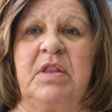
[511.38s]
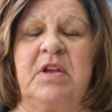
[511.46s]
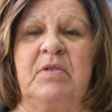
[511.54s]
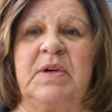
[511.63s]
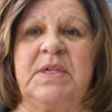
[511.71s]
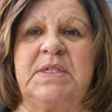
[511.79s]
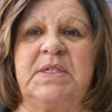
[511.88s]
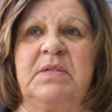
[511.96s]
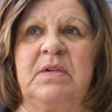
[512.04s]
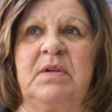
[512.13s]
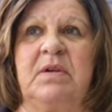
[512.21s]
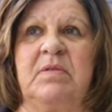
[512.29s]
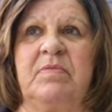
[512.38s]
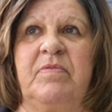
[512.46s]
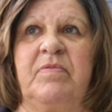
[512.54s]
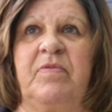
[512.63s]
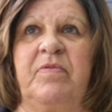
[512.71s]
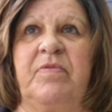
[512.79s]
There was
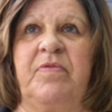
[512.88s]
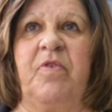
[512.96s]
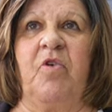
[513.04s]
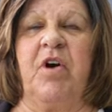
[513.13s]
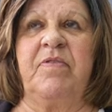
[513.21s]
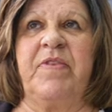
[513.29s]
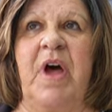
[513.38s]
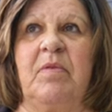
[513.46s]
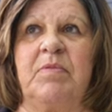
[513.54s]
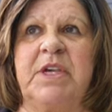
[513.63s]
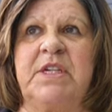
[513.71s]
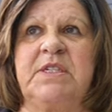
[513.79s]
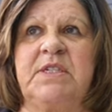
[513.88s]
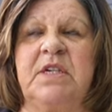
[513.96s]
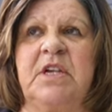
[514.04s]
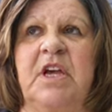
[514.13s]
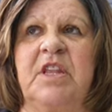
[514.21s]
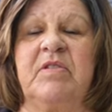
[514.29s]
four families
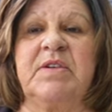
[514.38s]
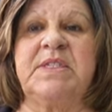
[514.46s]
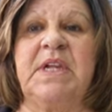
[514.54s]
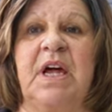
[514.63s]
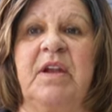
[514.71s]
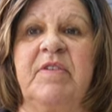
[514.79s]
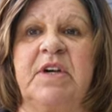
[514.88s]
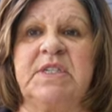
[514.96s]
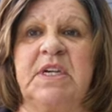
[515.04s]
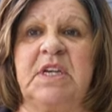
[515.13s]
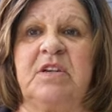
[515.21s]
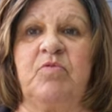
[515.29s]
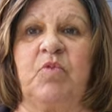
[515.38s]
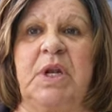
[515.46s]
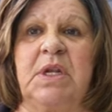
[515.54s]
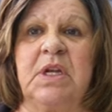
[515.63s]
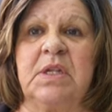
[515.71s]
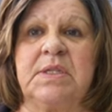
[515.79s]
and there was 10 of us in
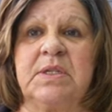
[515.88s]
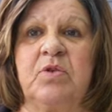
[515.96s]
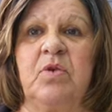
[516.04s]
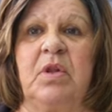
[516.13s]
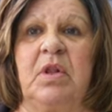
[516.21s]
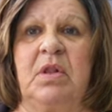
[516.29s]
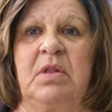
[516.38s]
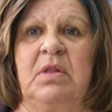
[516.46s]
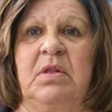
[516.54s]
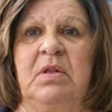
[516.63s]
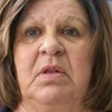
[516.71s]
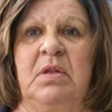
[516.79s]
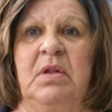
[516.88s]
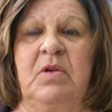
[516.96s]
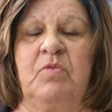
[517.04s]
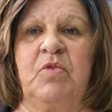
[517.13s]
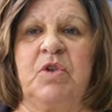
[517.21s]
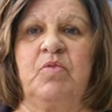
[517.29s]
one little school
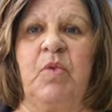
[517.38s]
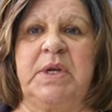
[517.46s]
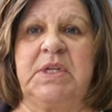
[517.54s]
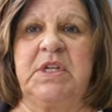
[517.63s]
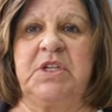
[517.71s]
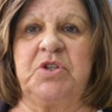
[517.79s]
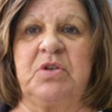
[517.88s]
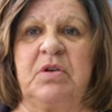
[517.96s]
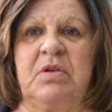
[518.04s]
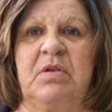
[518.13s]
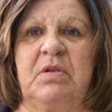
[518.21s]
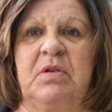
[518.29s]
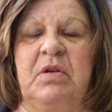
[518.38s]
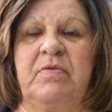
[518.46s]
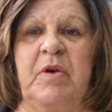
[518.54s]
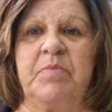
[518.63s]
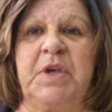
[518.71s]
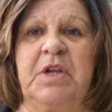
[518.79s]
with one teacher
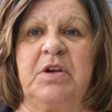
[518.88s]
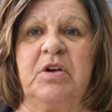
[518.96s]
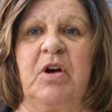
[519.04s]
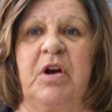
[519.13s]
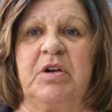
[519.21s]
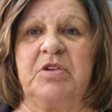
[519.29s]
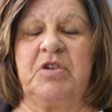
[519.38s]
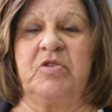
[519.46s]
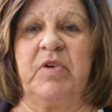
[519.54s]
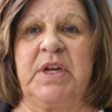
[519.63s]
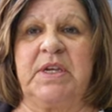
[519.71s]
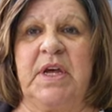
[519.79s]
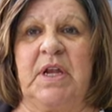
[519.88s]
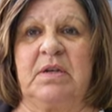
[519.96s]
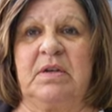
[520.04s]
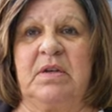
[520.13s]
from kindergarten to grade 10.